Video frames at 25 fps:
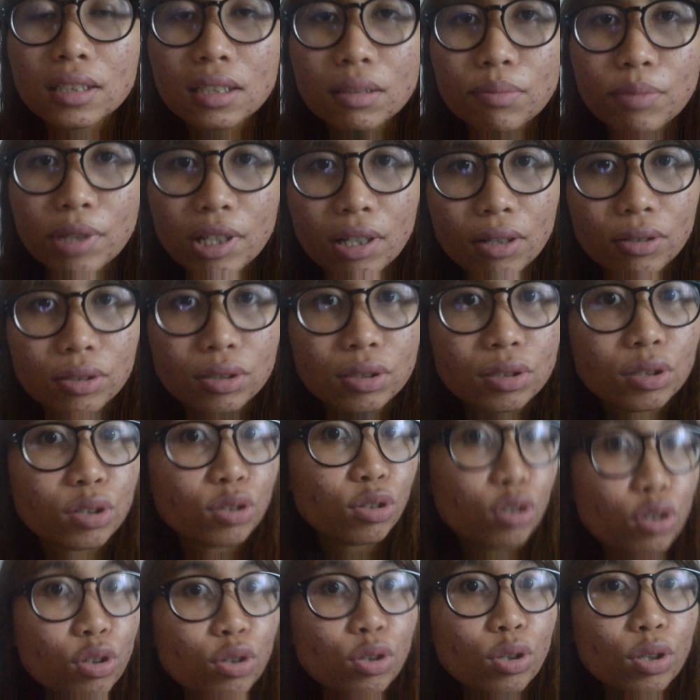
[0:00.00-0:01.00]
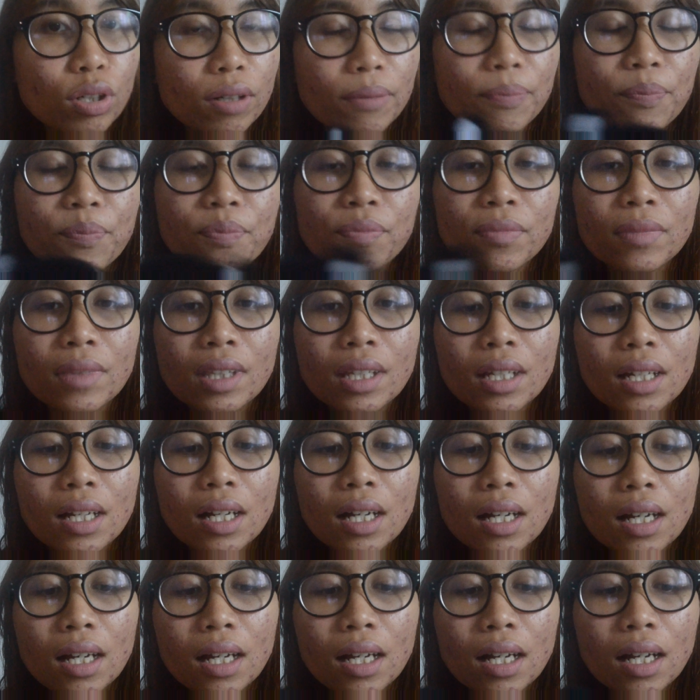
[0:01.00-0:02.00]
it because Jungkook?
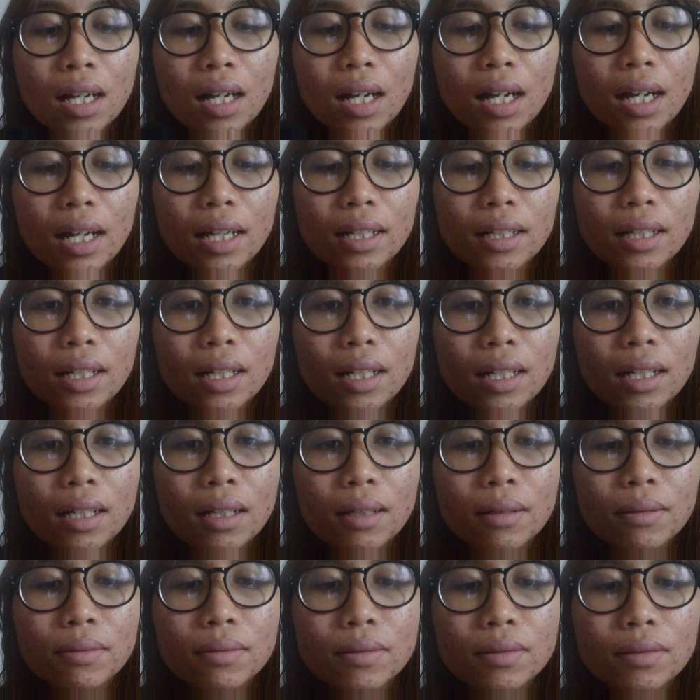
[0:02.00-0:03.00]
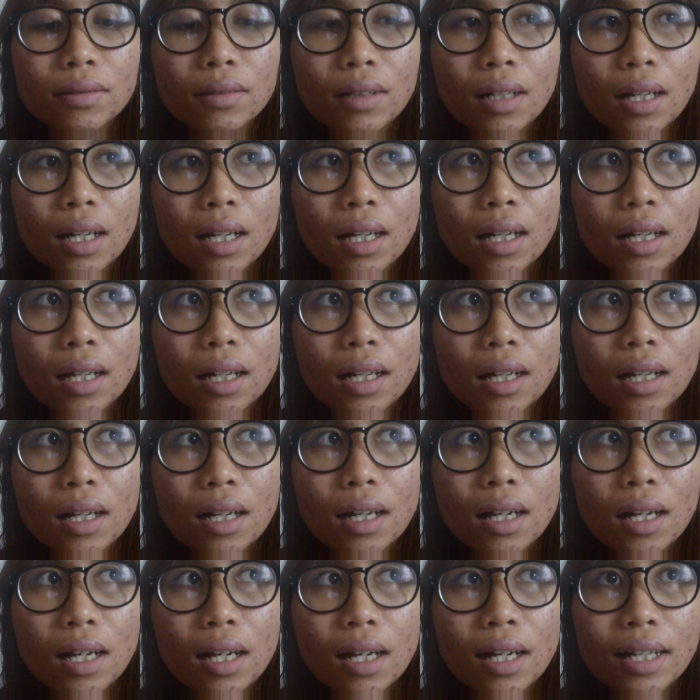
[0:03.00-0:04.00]
Uh,
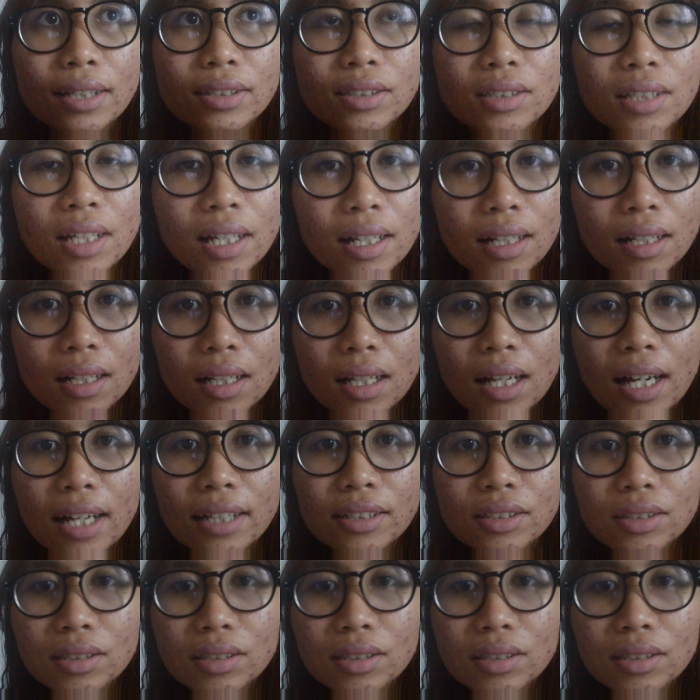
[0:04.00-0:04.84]
I tell, I